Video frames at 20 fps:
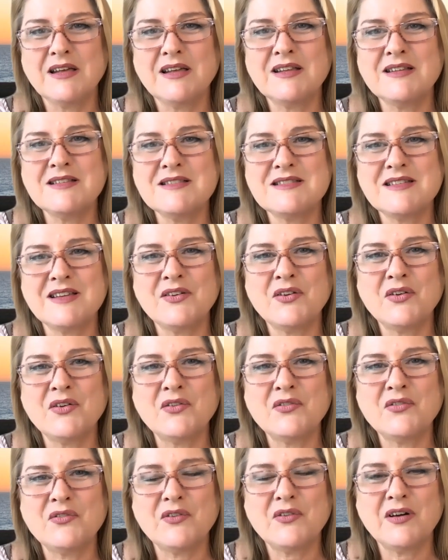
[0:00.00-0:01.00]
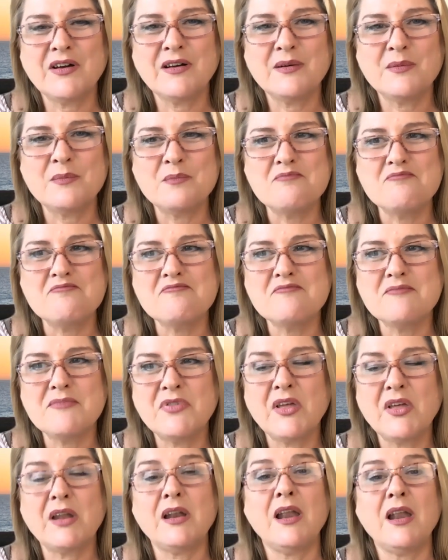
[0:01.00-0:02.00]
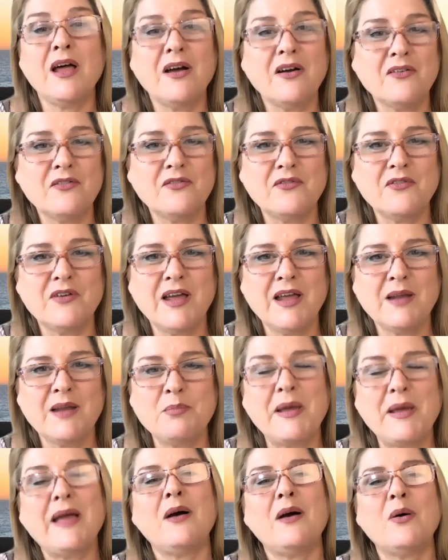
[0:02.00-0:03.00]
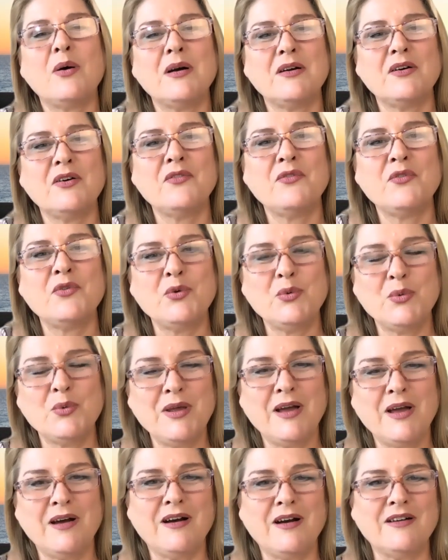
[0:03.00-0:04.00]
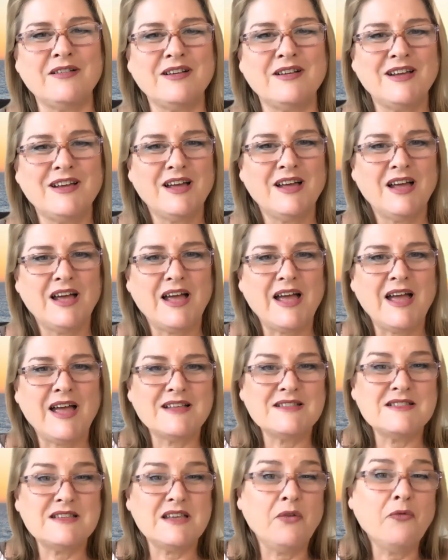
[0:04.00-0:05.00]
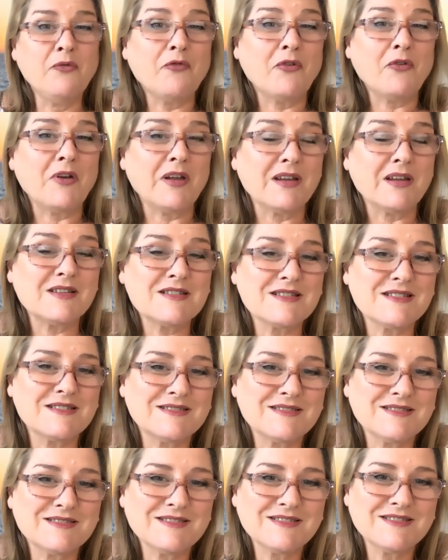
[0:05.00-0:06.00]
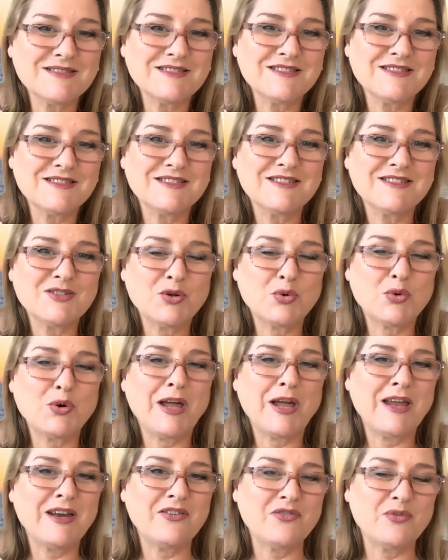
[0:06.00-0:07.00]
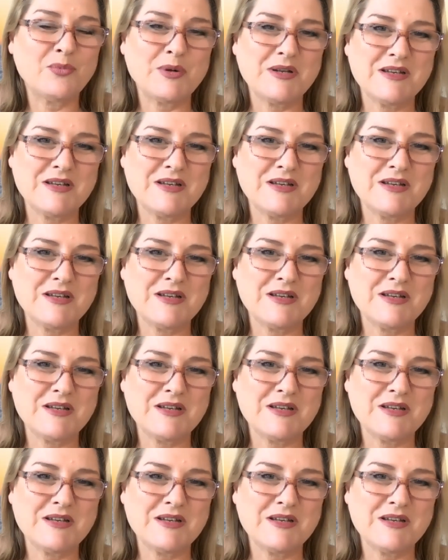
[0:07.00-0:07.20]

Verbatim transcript: Instead of um, that love and power of who we are as infinite creative